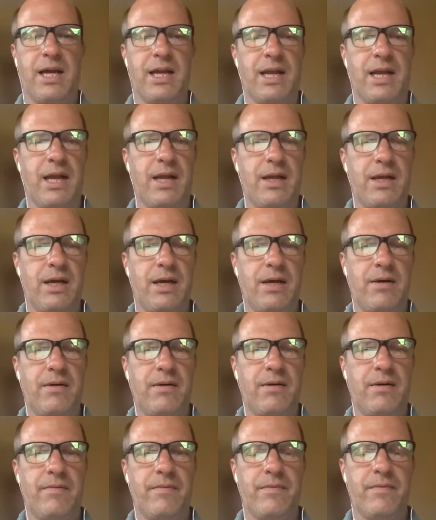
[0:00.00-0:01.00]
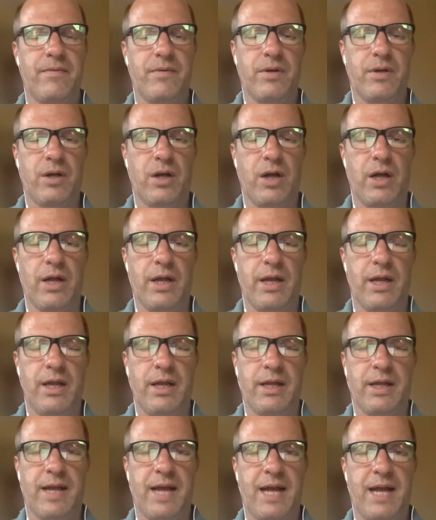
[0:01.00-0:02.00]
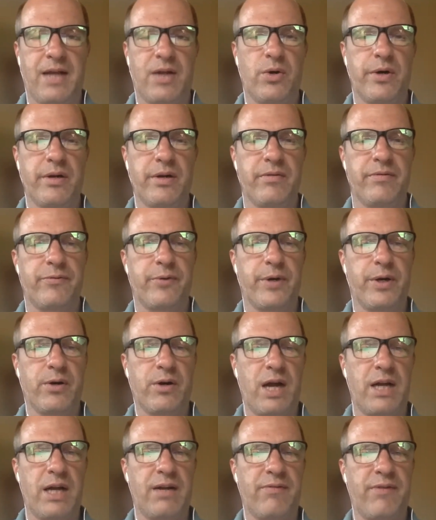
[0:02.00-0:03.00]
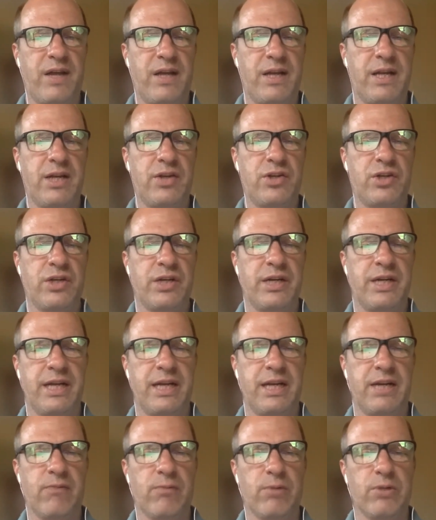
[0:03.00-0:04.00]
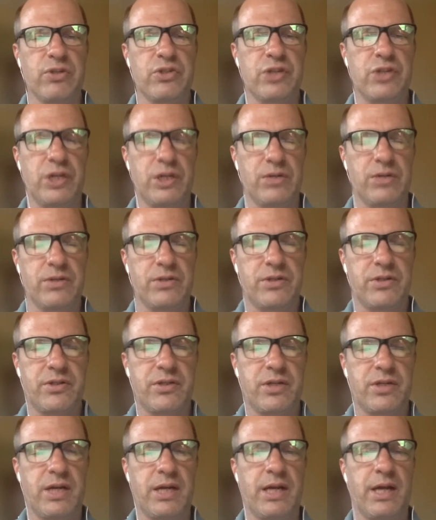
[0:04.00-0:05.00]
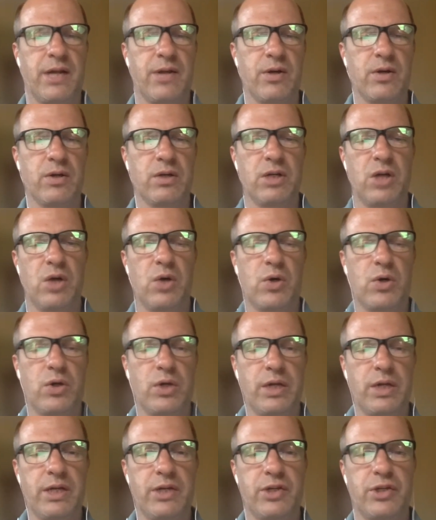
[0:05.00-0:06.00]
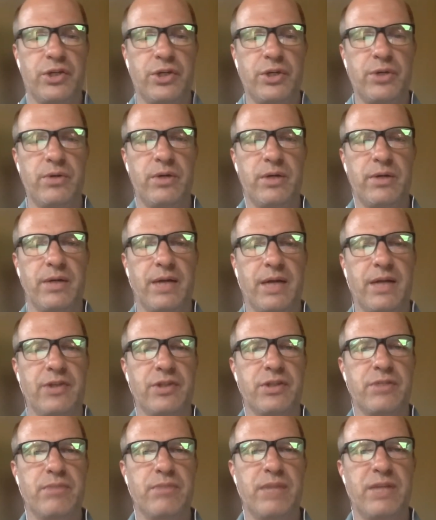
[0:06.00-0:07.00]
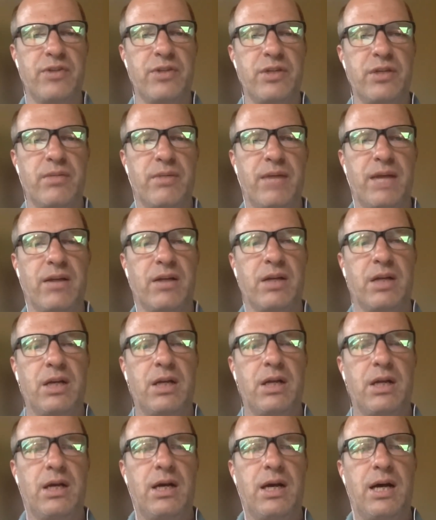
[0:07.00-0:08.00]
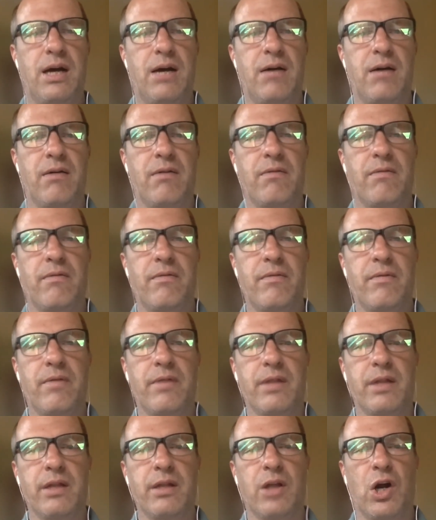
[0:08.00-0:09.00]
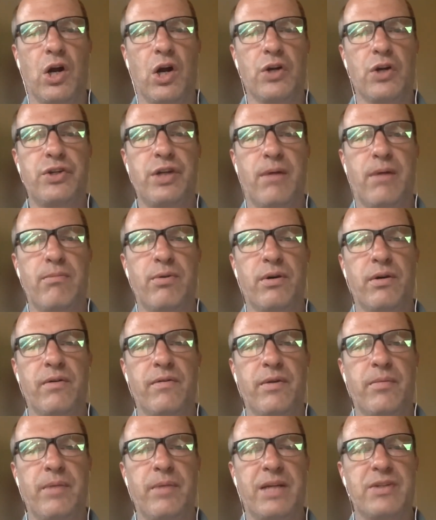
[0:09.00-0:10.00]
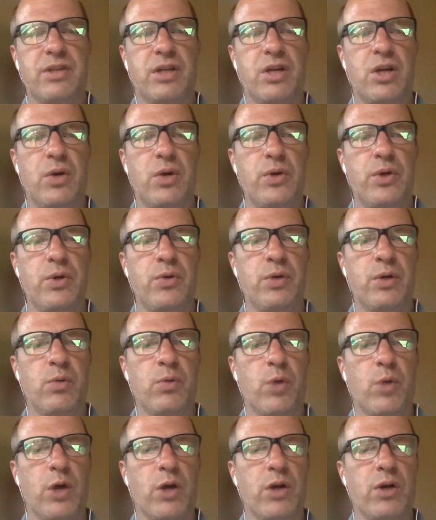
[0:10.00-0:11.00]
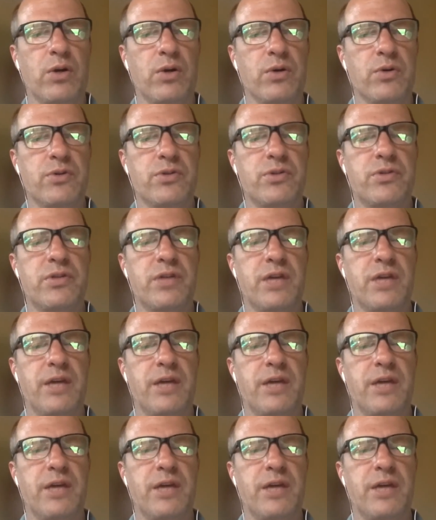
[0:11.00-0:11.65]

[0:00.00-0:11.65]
and I in the category of Rio Grande Foundation getting results, another local issue, and I just mentioned about the large number of New Mexico union workers